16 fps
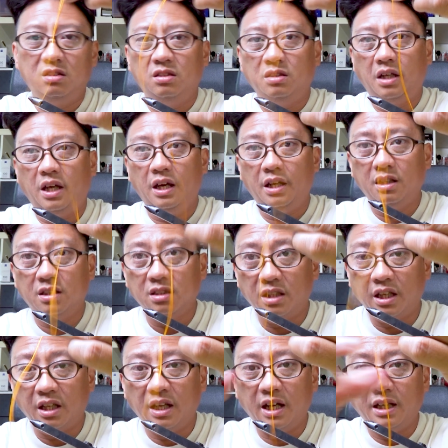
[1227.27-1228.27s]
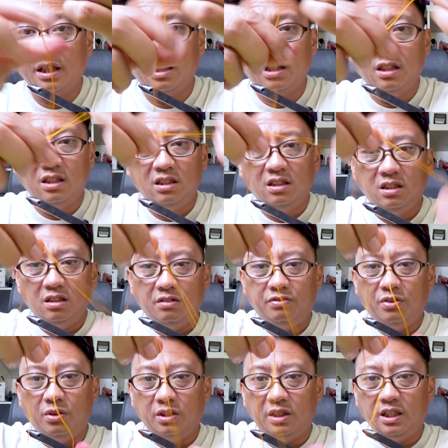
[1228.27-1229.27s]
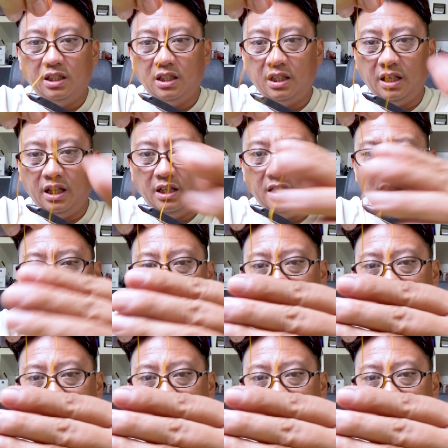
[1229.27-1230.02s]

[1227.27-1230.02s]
okay, like that, fold it again